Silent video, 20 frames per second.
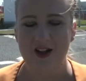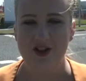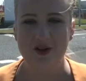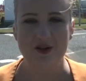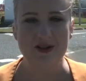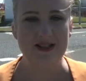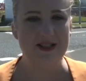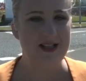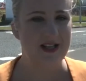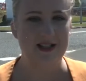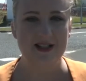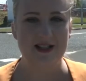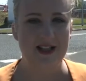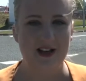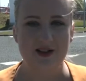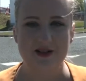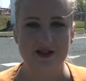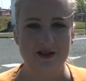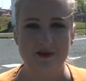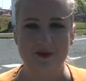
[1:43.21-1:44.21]
There were
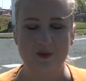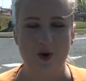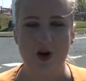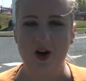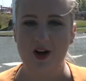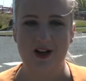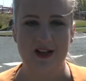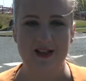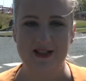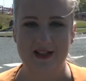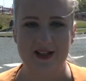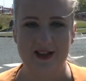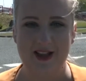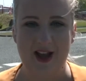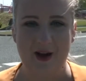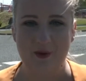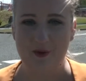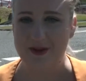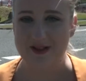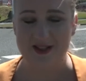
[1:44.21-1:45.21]
6,000 workers in
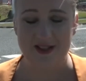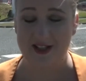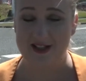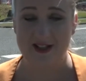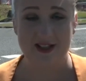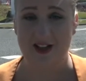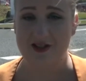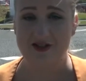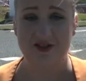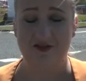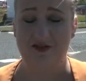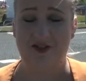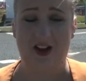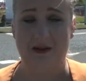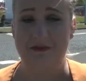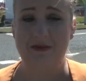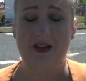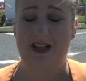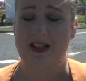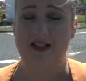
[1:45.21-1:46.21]
there with 6,000
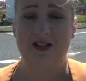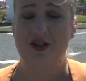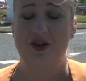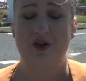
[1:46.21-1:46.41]
families.